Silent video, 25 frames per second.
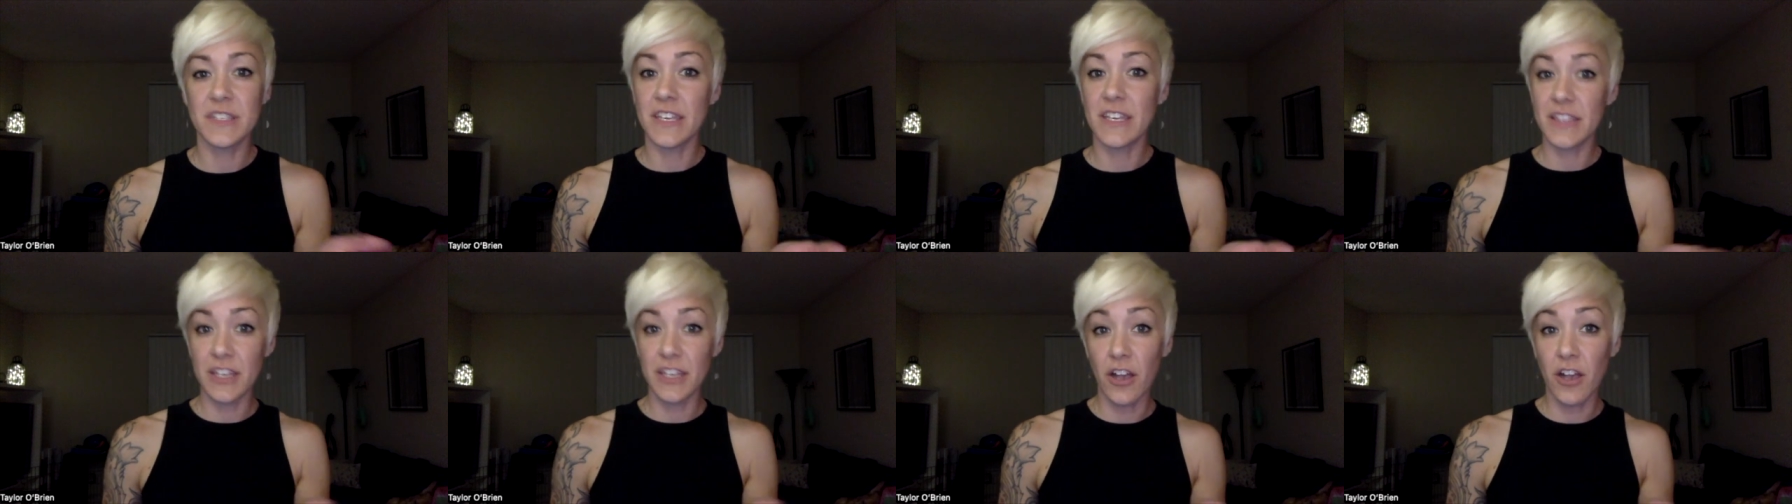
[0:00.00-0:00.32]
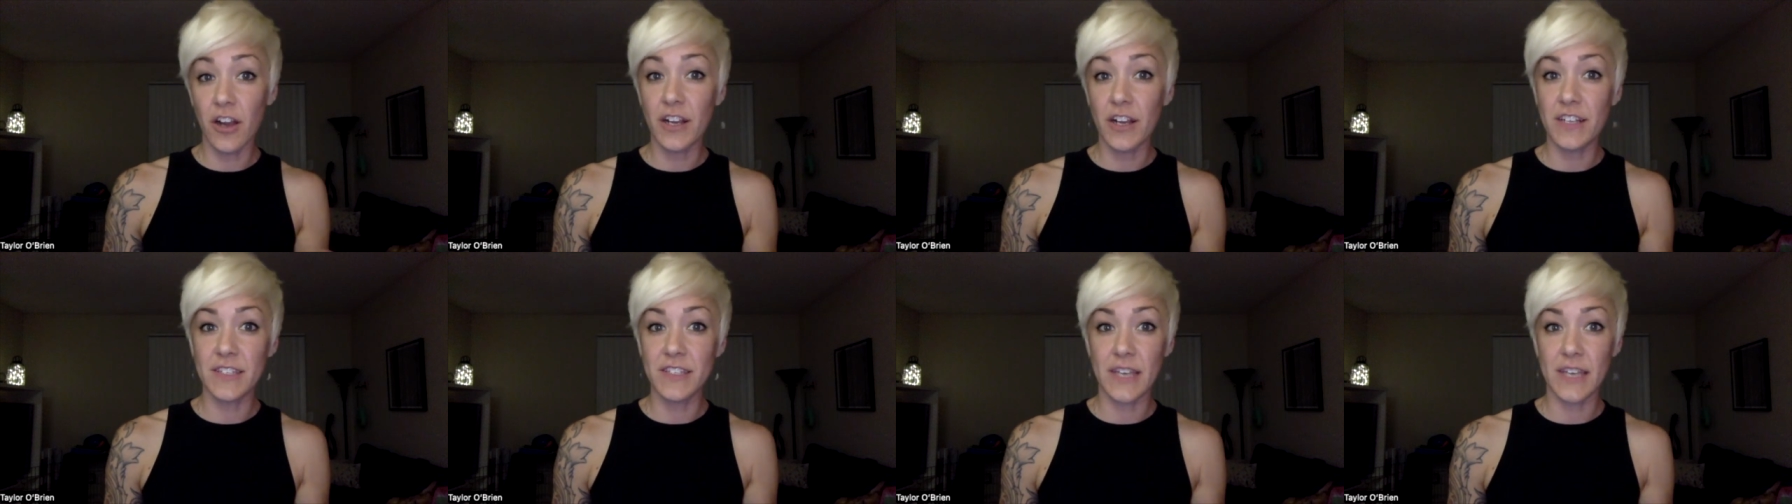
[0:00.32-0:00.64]
like the
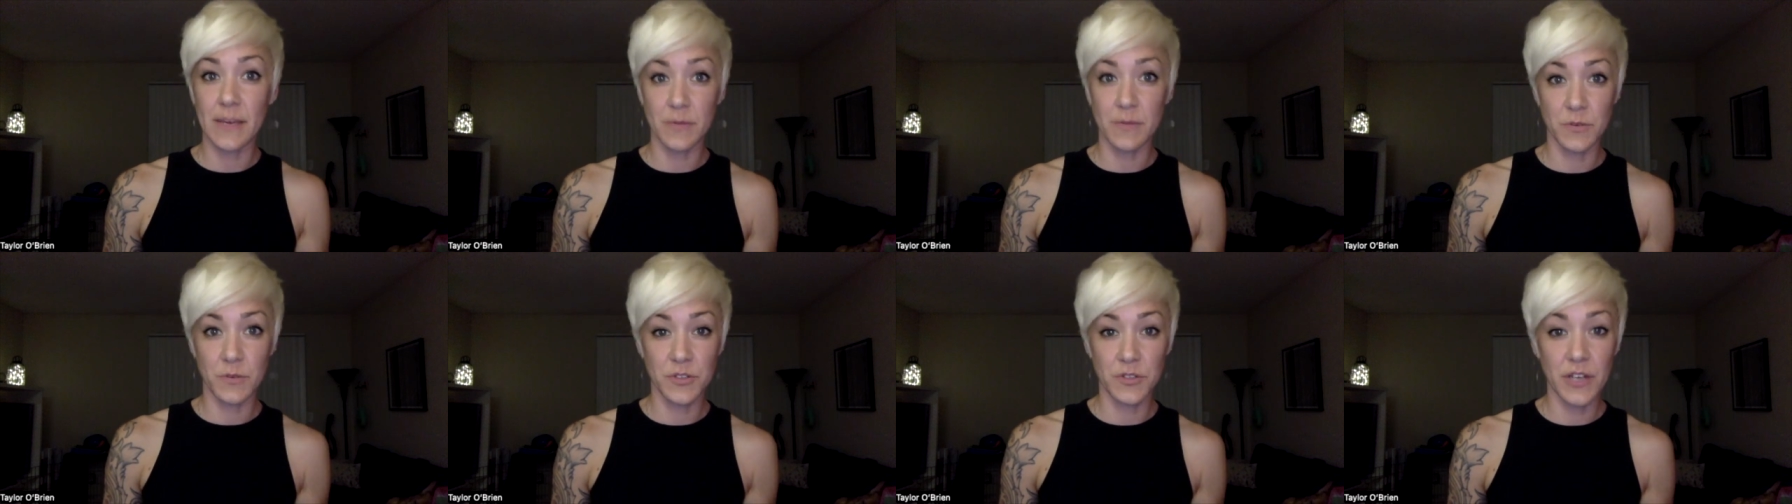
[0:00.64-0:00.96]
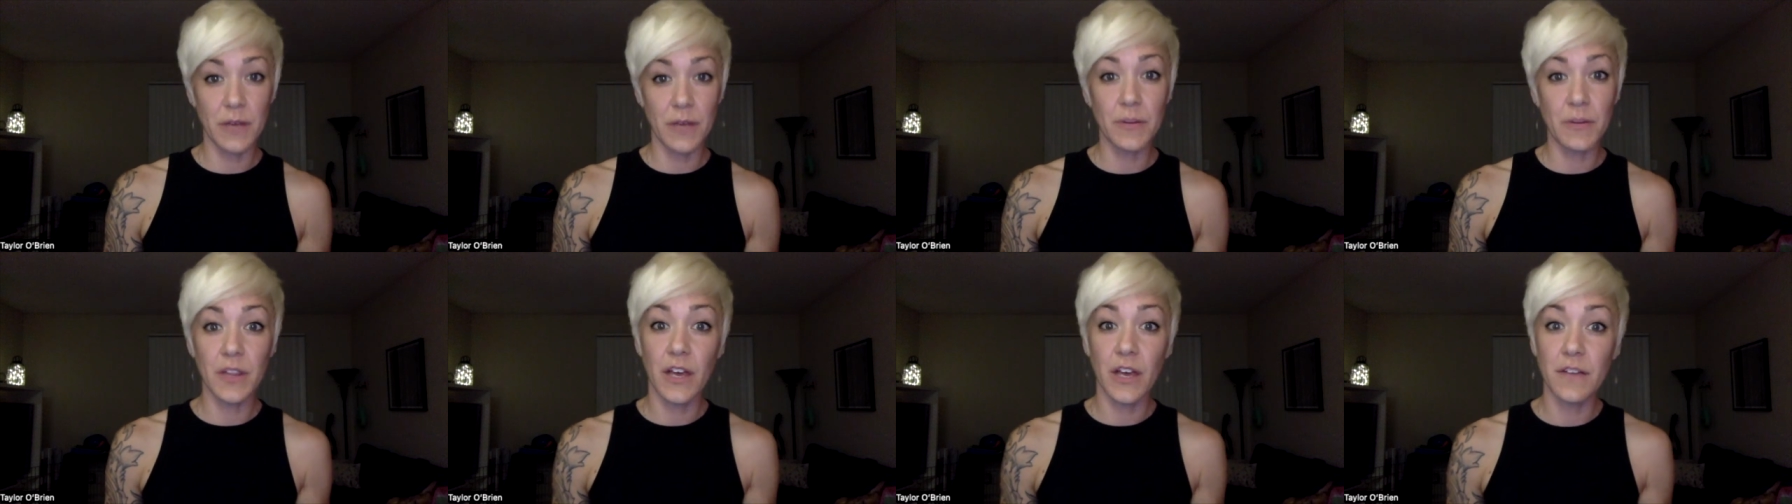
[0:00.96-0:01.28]
archetypes which
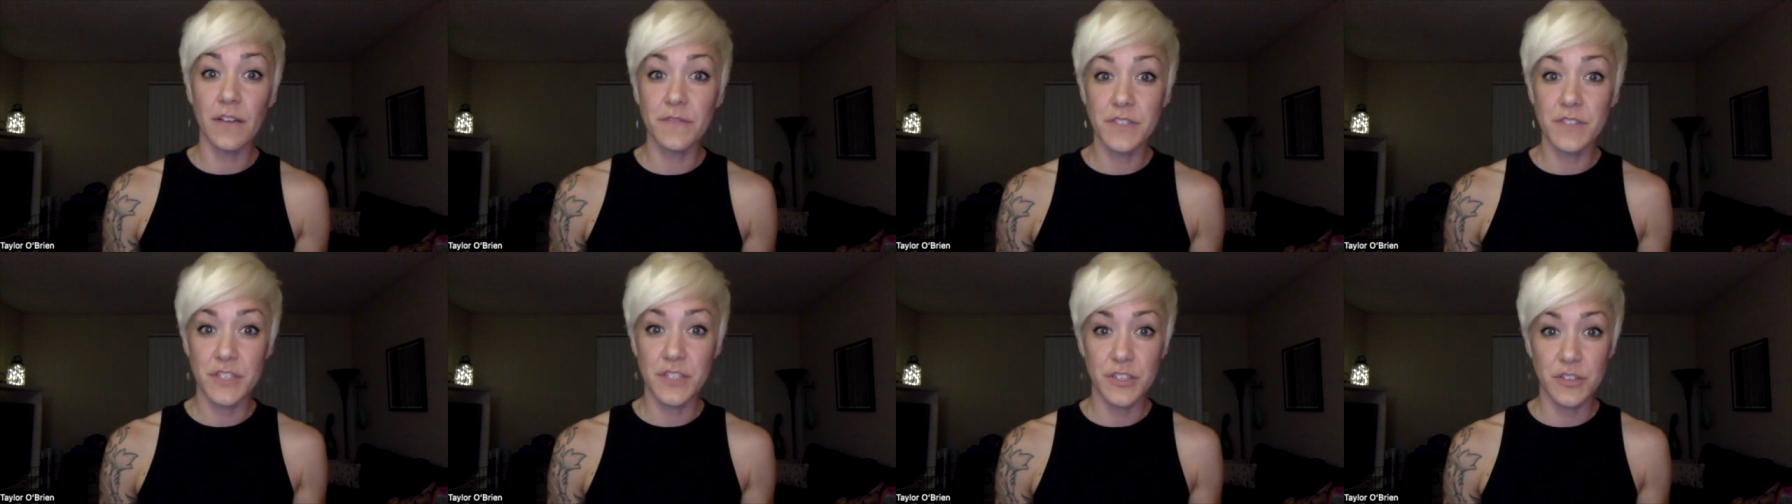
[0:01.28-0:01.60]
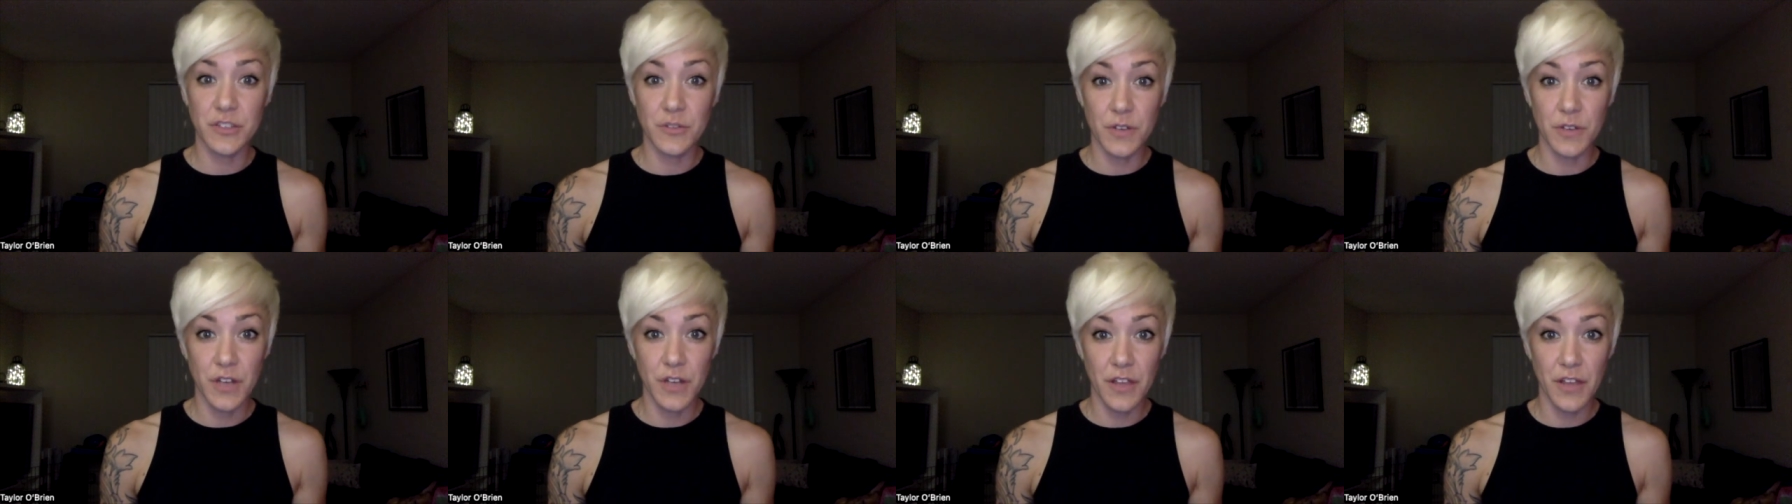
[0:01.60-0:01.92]
i would love to
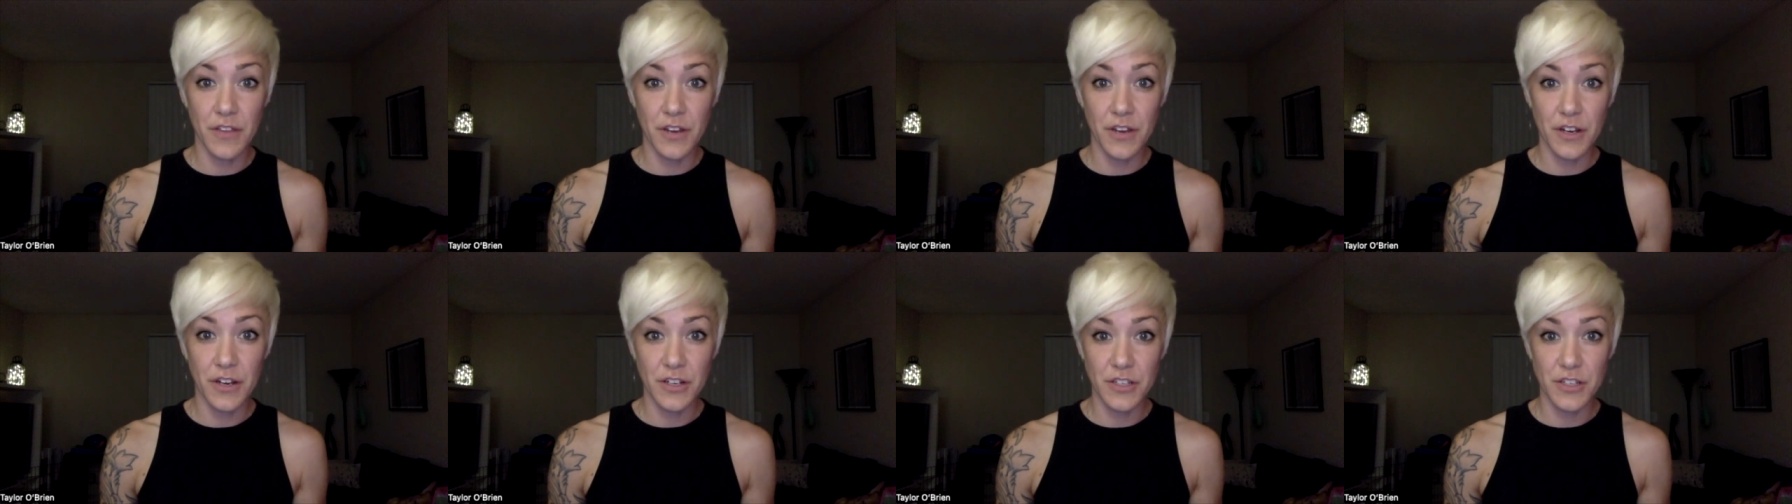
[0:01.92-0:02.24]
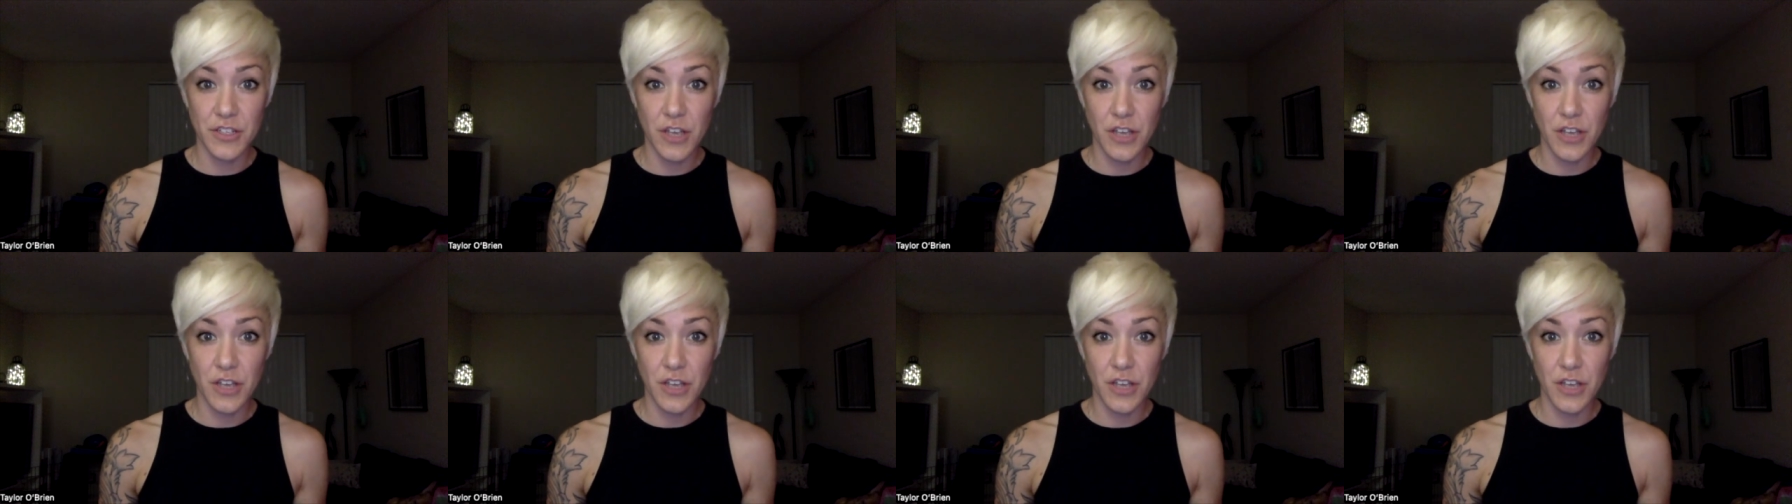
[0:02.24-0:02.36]
do another